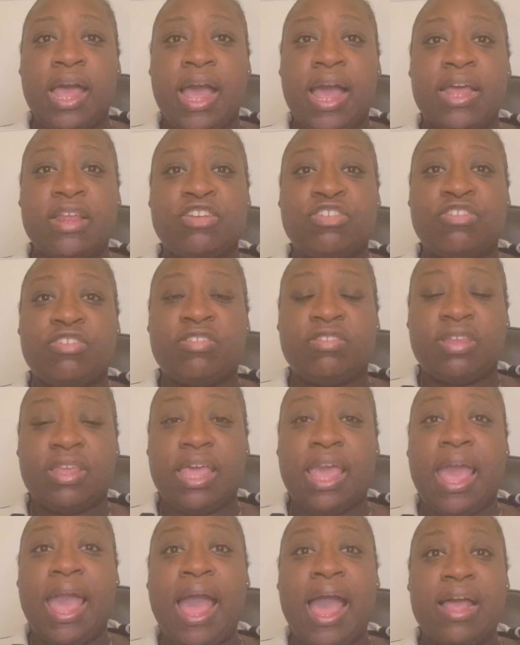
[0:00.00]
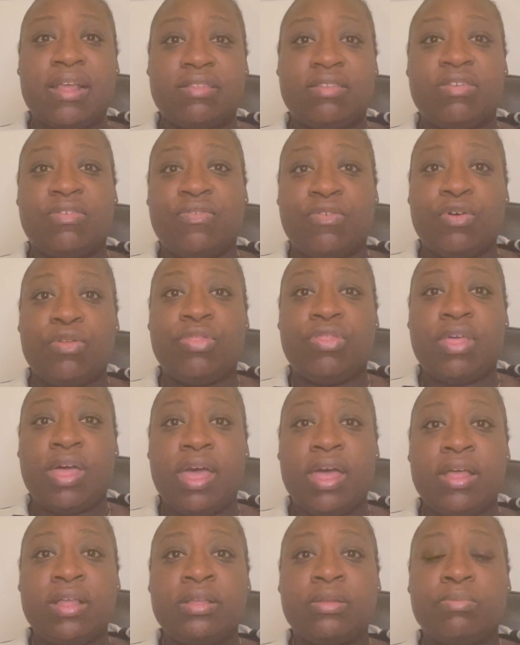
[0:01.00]
and just to get active on
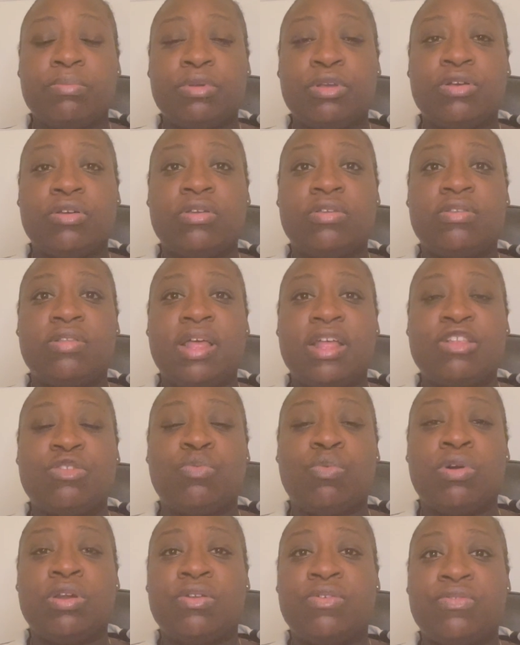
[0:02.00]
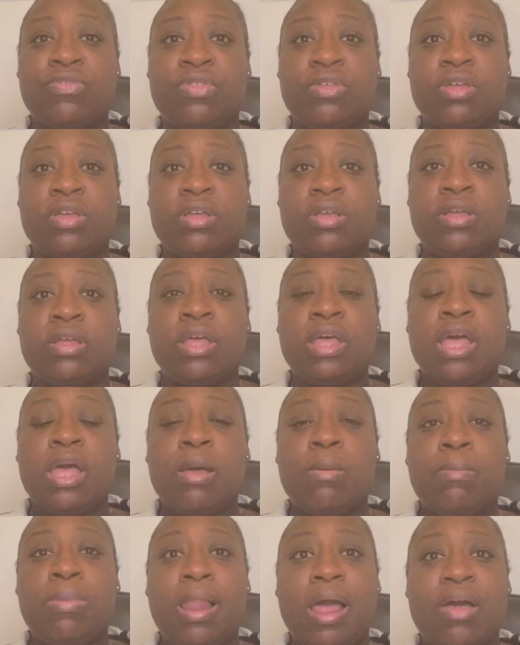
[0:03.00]
there because that's one of the
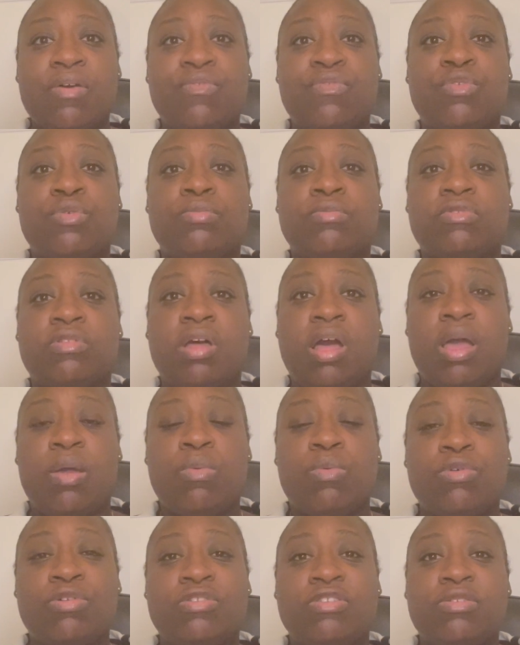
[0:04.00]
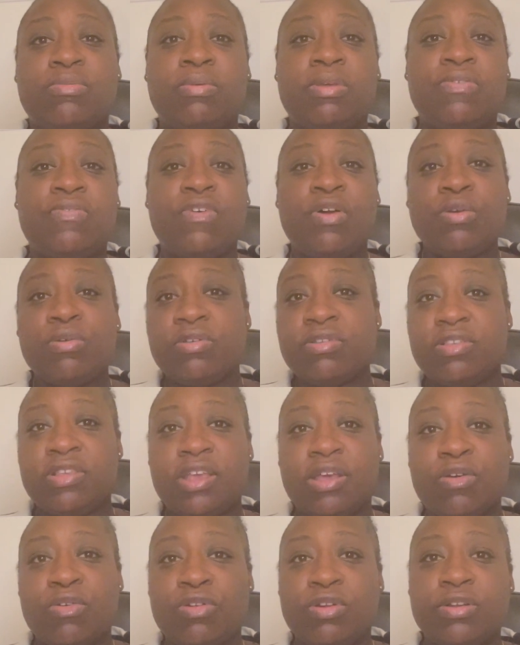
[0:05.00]
platforms that I want to be
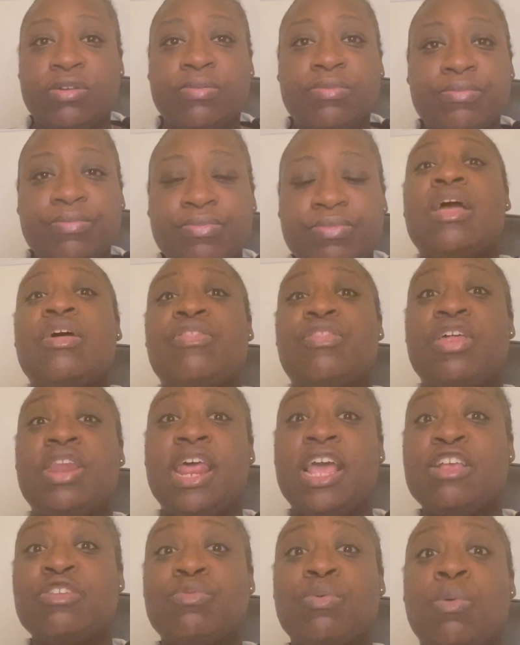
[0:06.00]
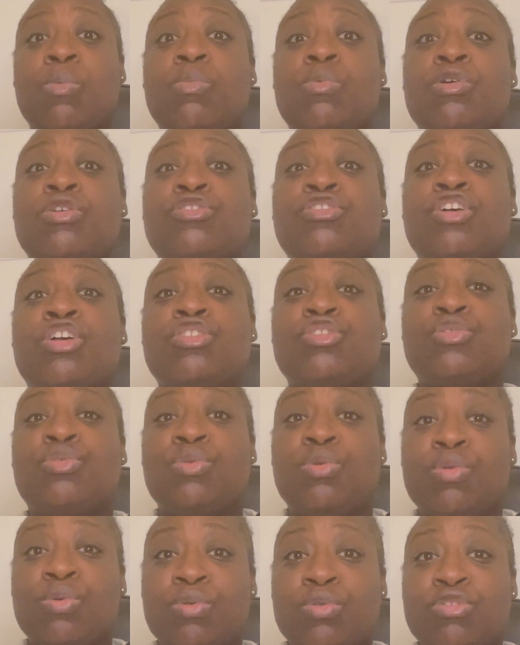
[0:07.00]
focusing on. The next one was to
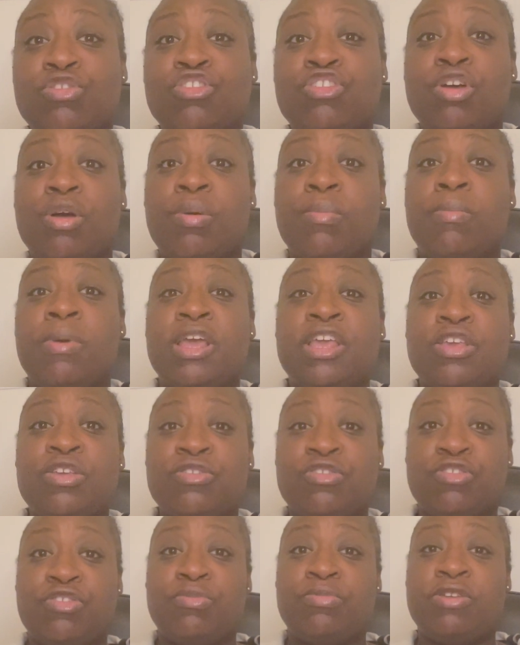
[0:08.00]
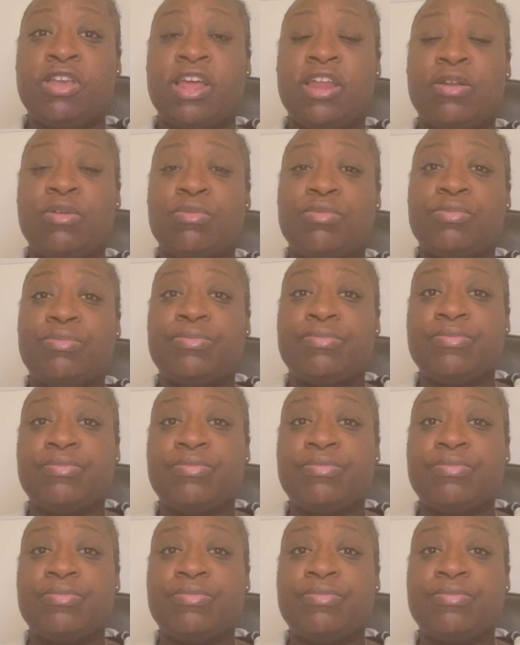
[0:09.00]
launch my YouTube channel.